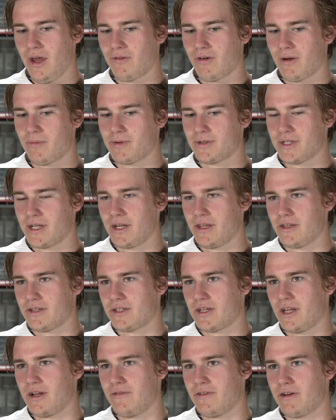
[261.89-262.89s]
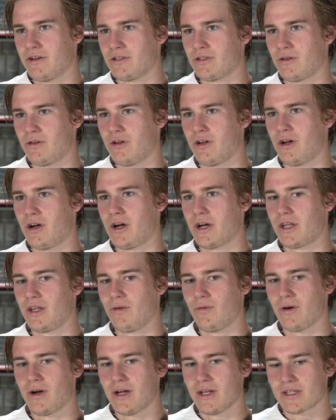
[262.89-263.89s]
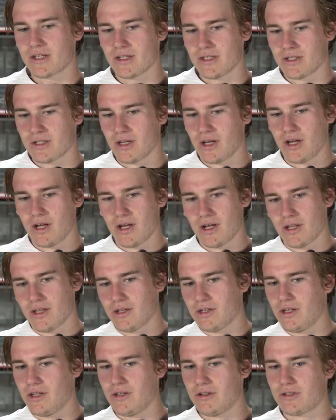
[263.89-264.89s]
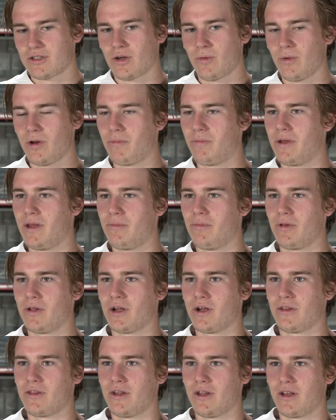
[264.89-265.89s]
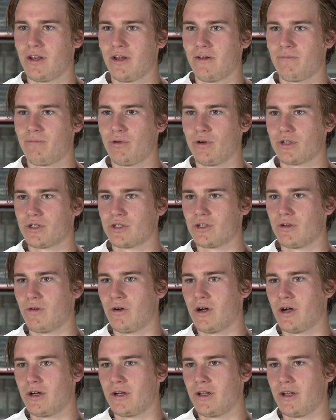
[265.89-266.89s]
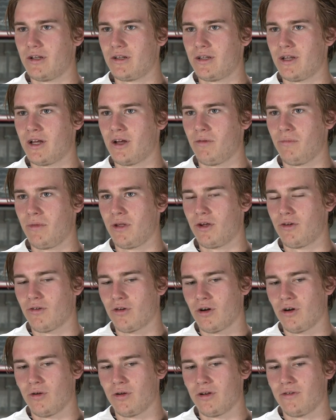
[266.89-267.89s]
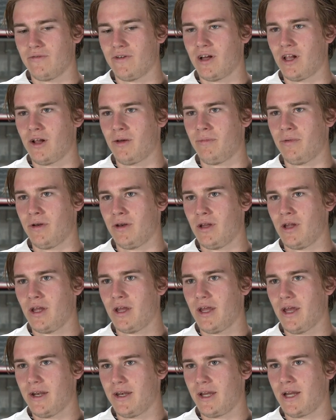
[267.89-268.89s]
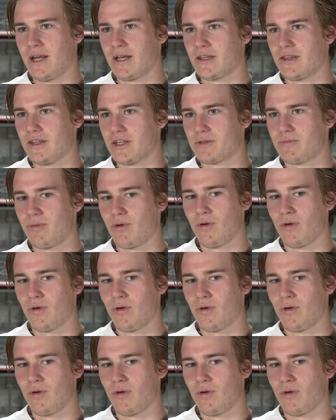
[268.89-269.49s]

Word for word: and representing the state state of Arizona hockey-wise because there's so many people here that have pushed so hard to, to, help me grow and develop and, and to get to this